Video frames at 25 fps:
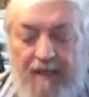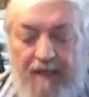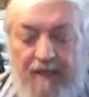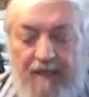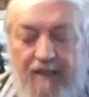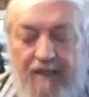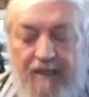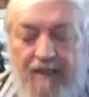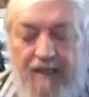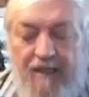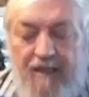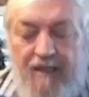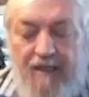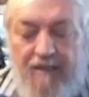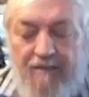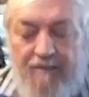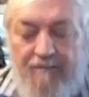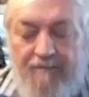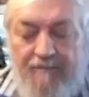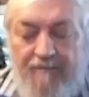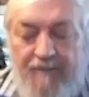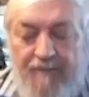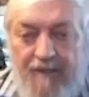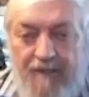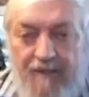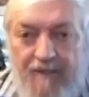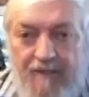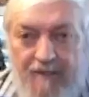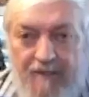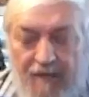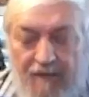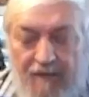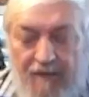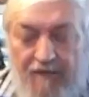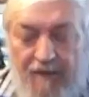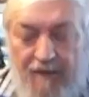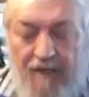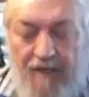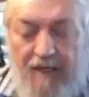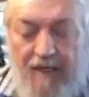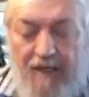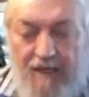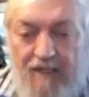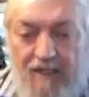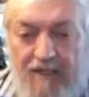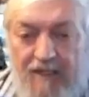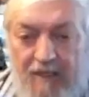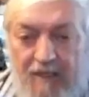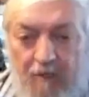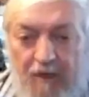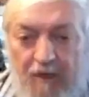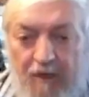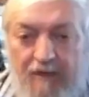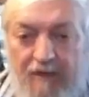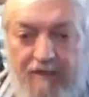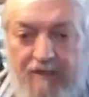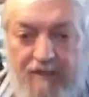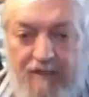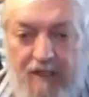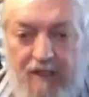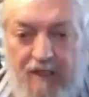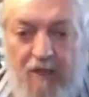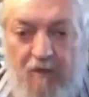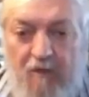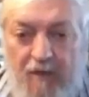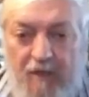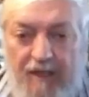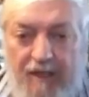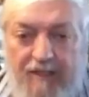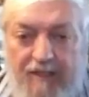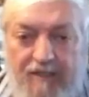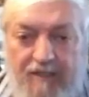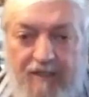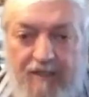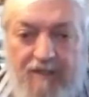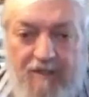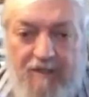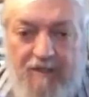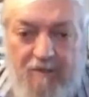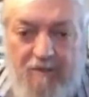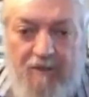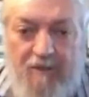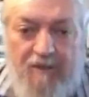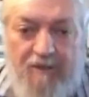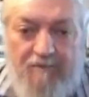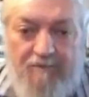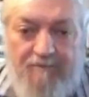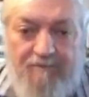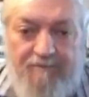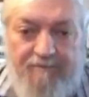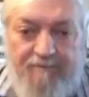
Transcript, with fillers: The South Africa actually had one stowaway incident as well.